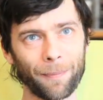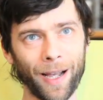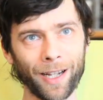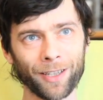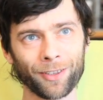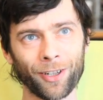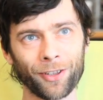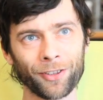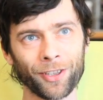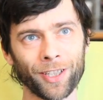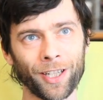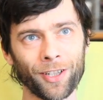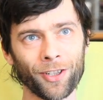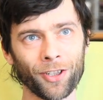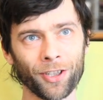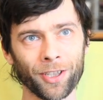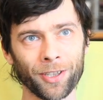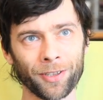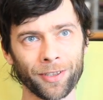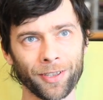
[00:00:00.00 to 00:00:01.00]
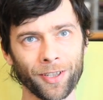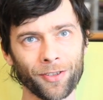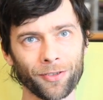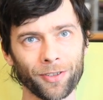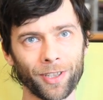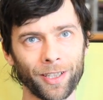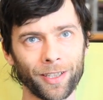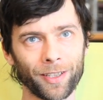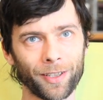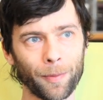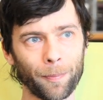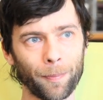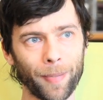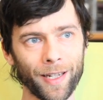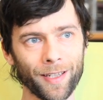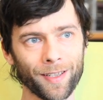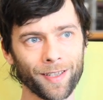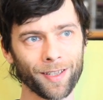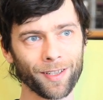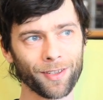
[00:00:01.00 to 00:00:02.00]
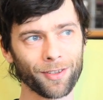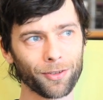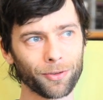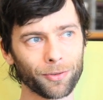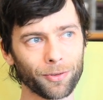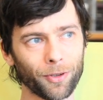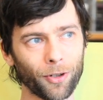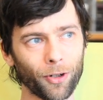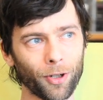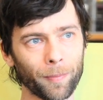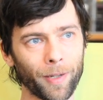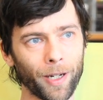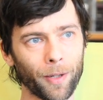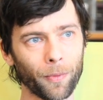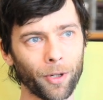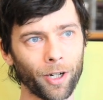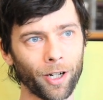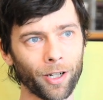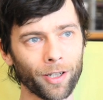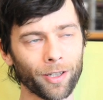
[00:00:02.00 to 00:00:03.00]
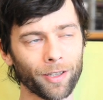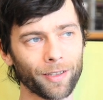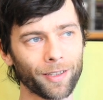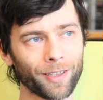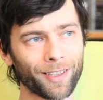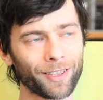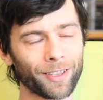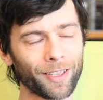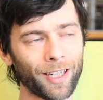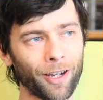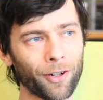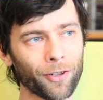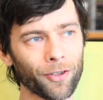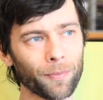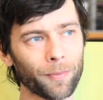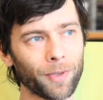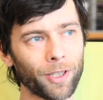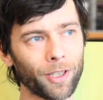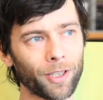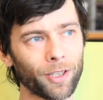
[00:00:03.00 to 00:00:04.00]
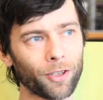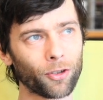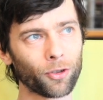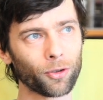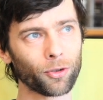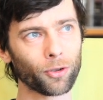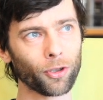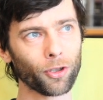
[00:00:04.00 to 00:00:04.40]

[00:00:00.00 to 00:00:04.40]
background in engineering is really the basis to all my work. It allows me to